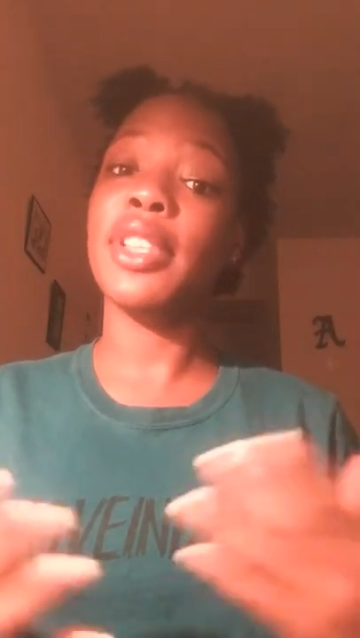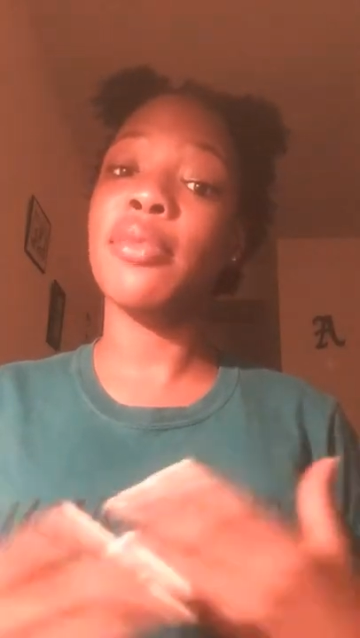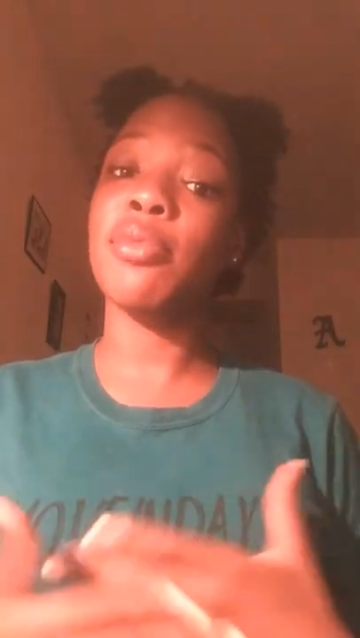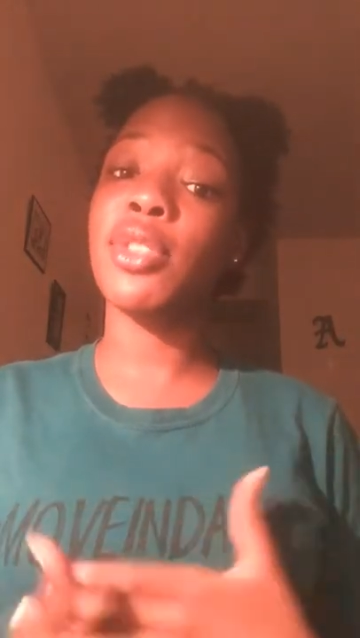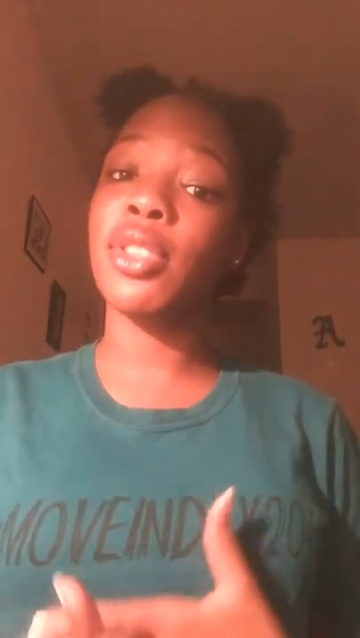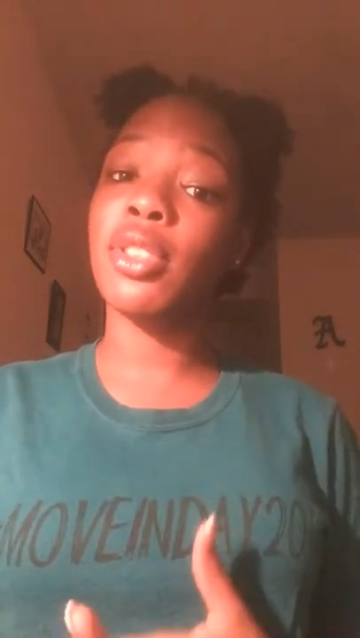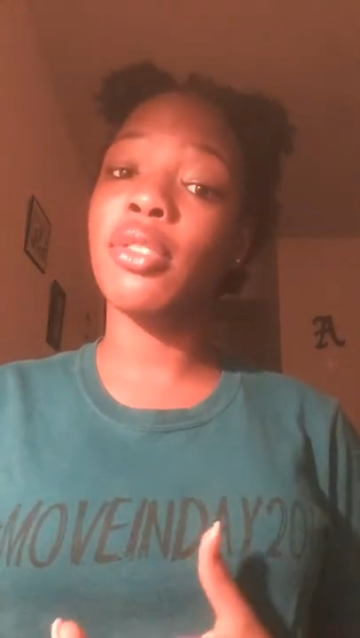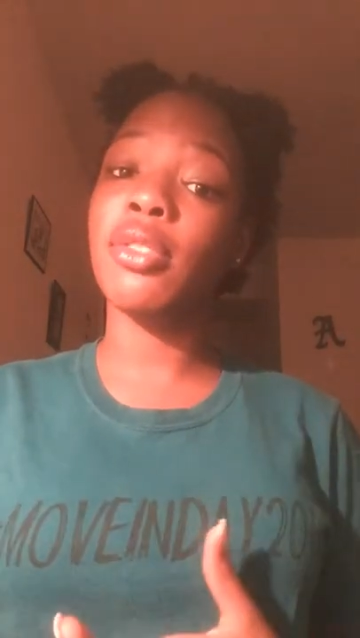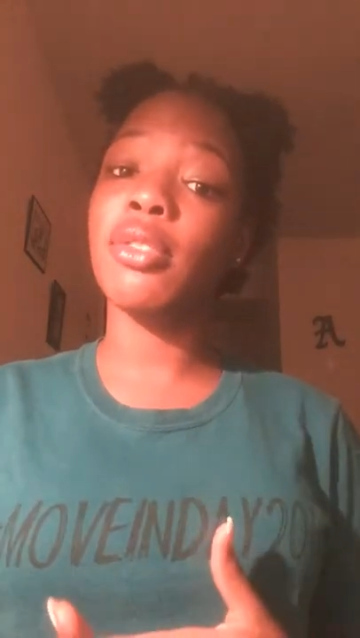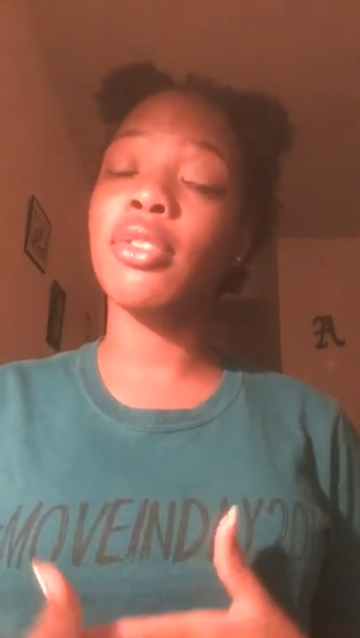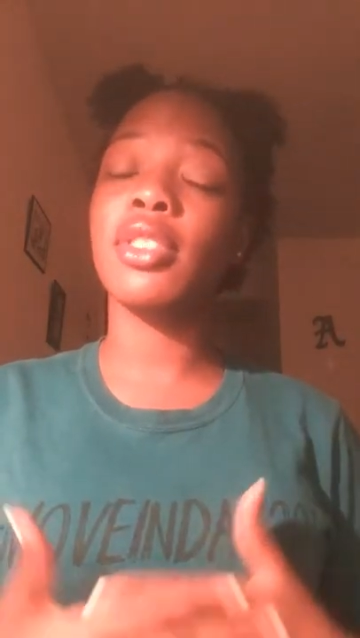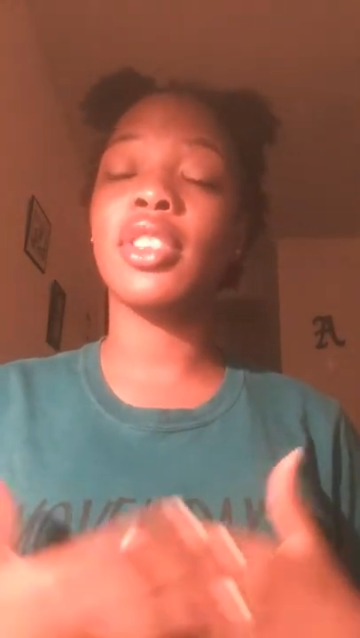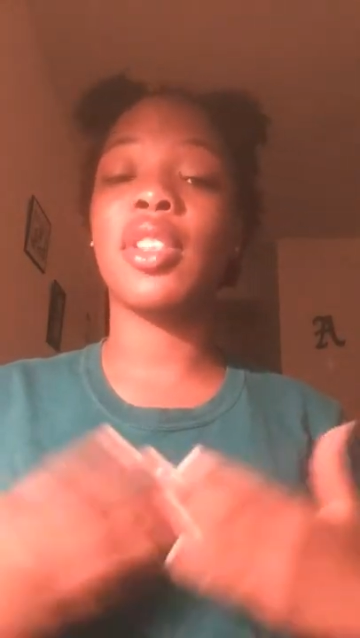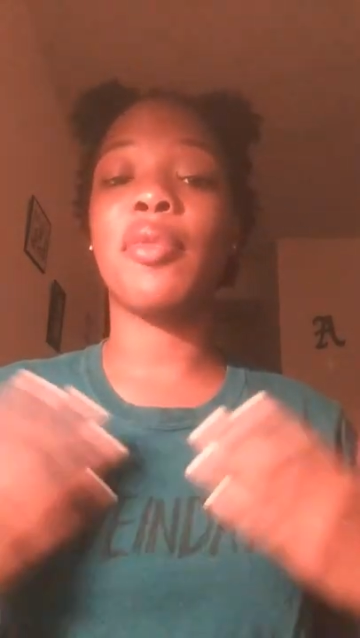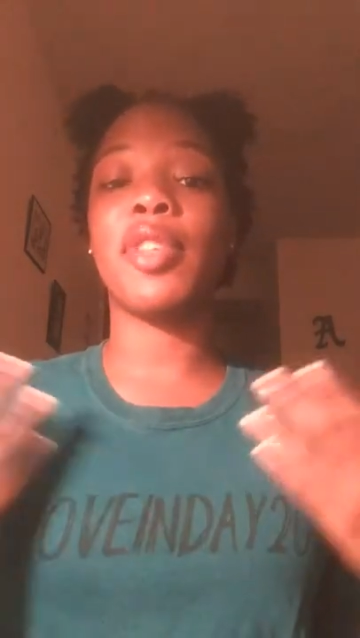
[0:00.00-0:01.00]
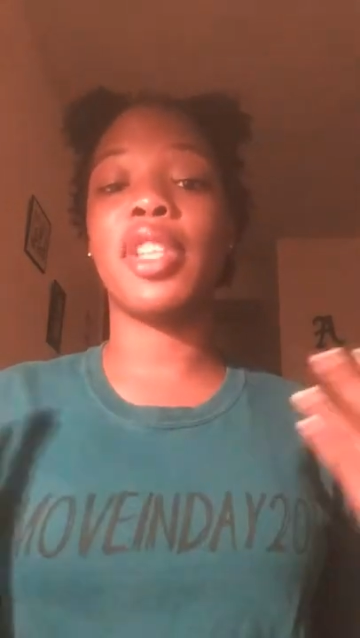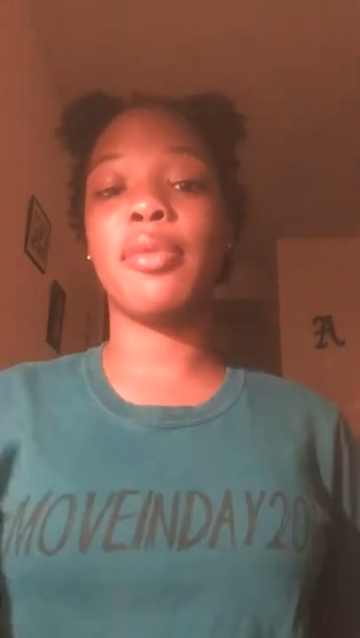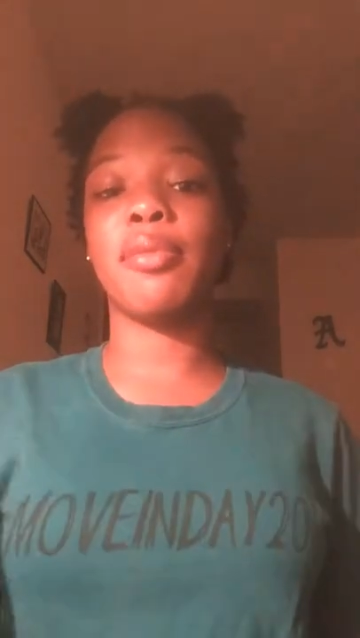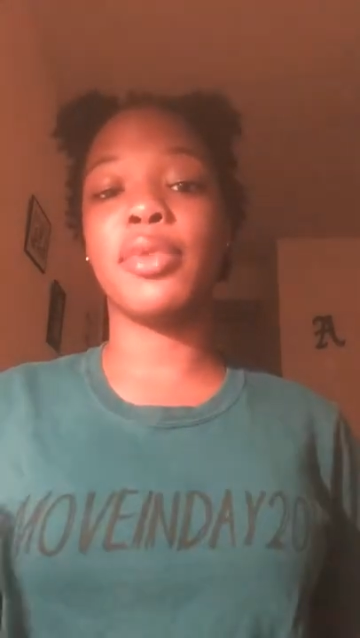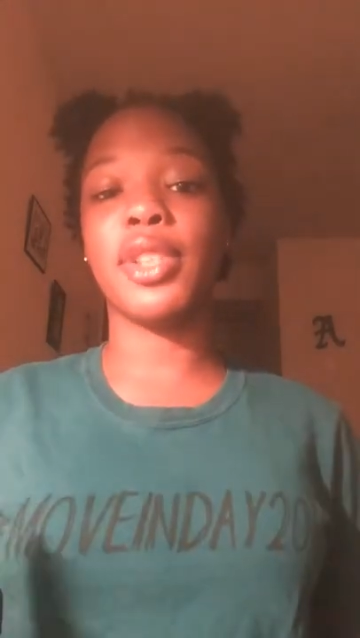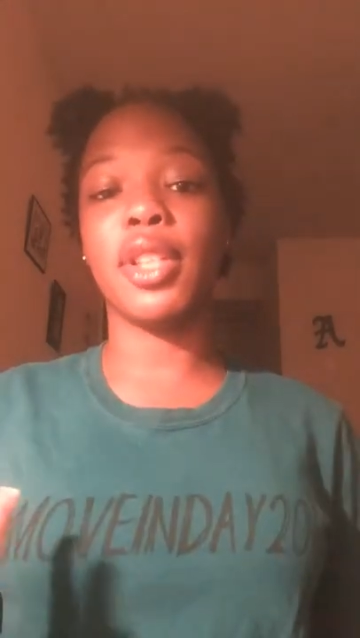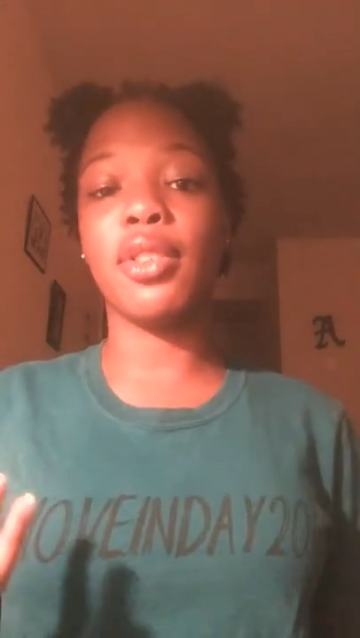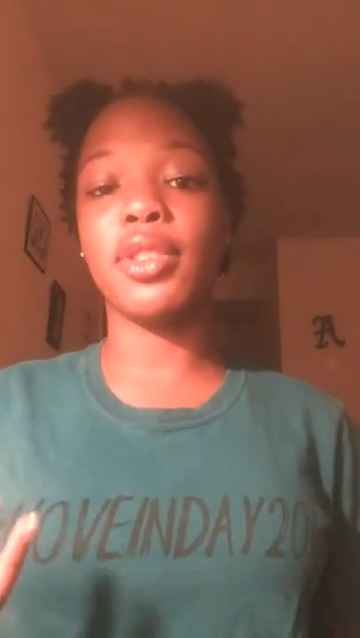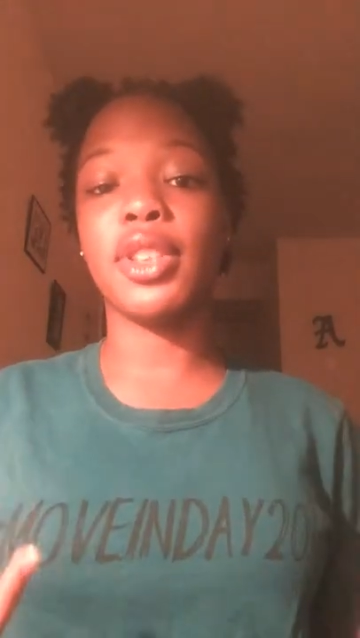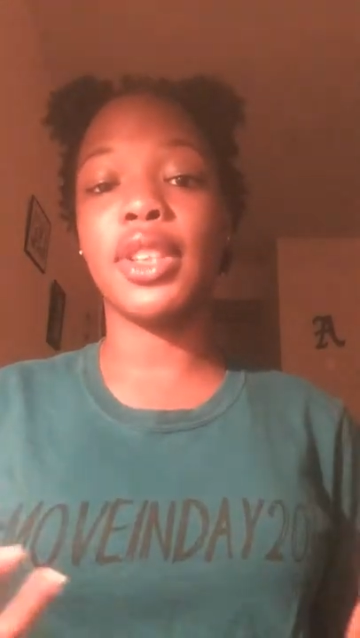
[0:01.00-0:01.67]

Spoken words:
them do, some of them don't.